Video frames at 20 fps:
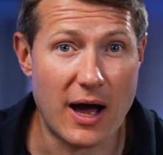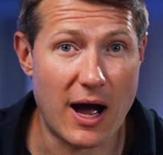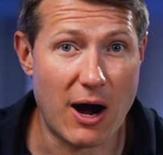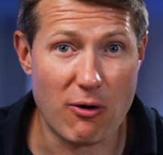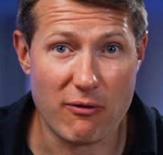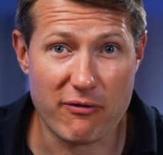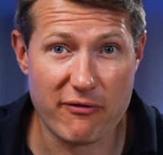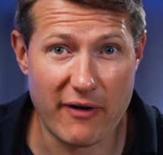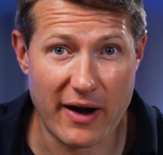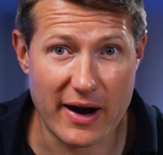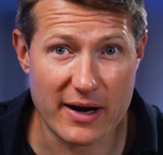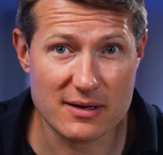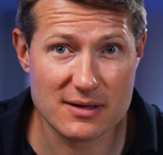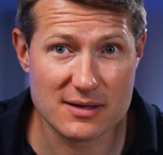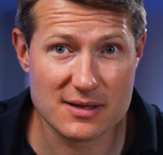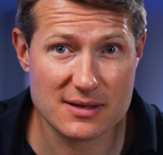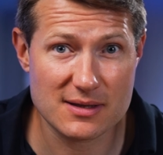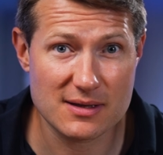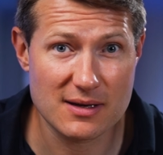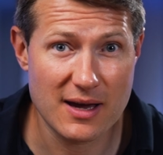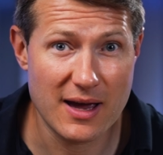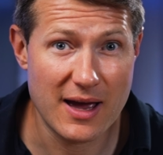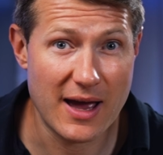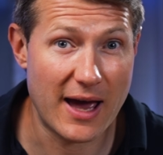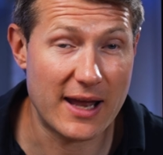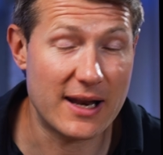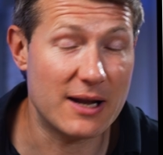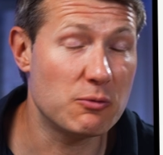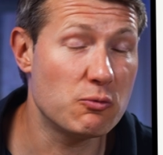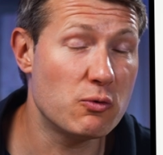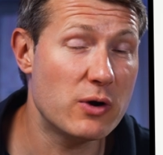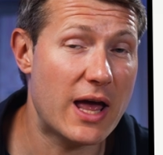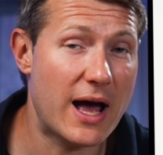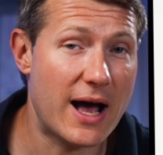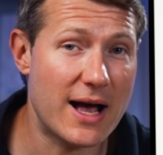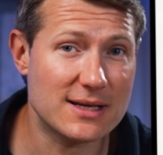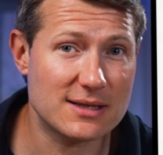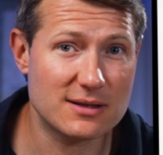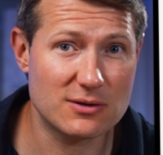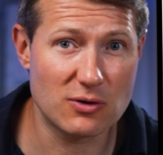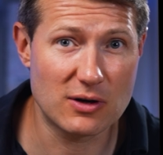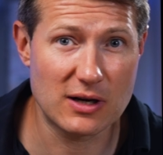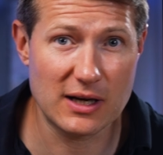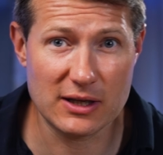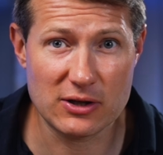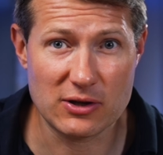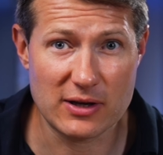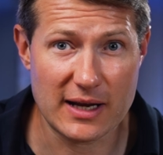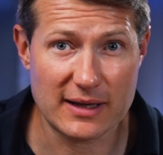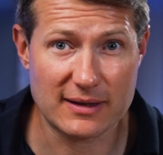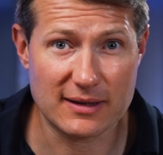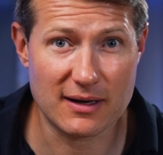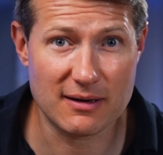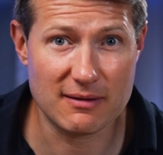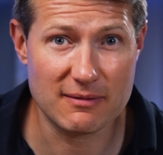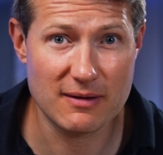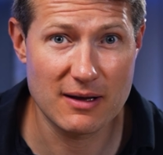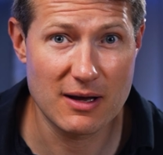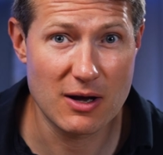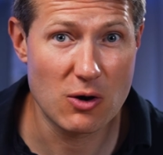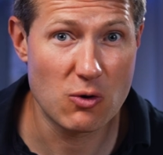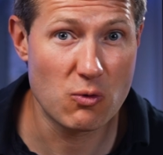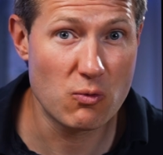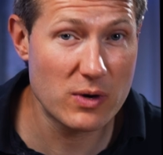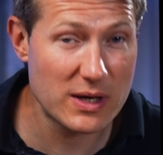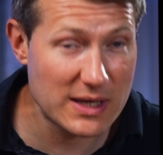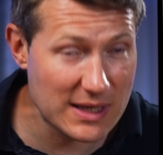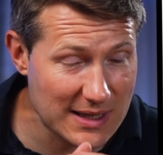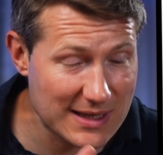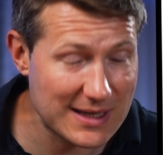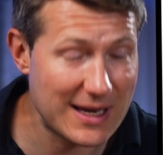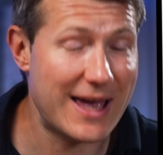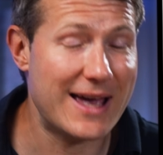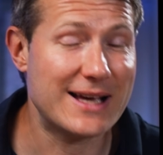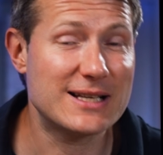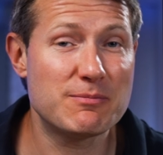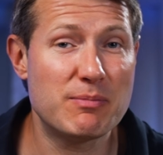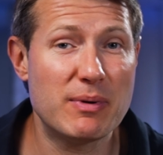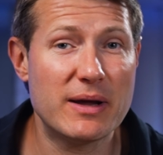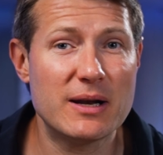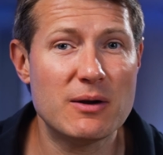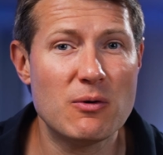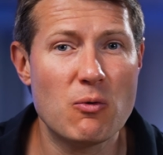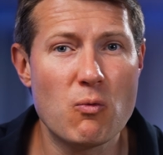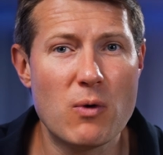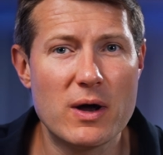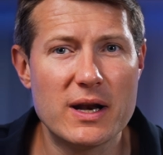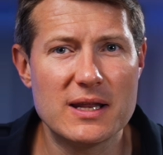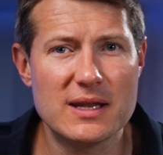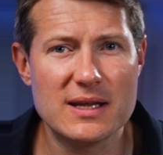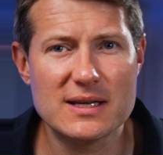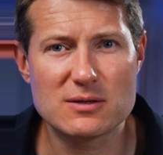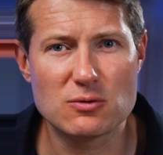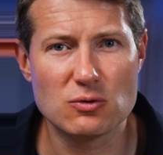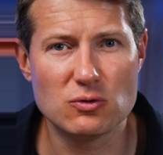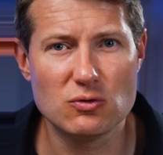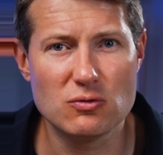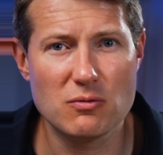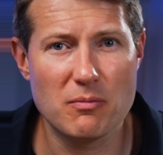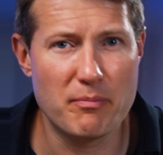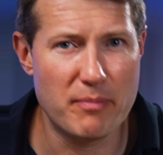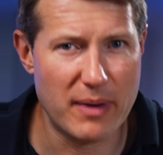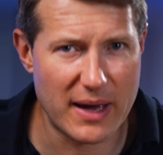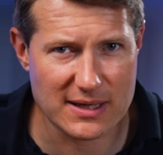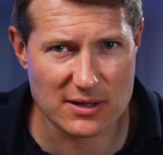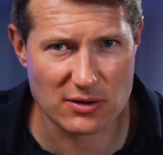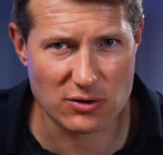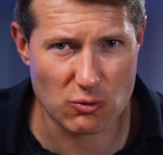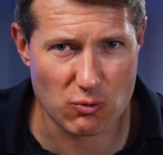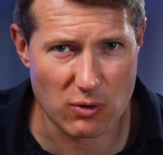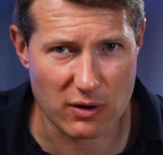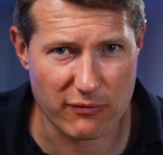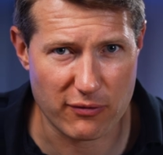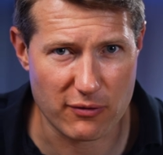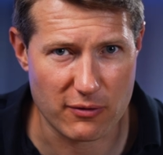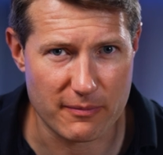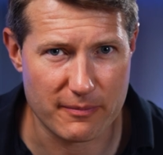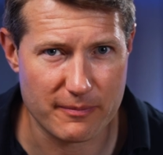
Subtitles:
our files, and then we ask to clean the data, we explain what it needs to do based on the workflow.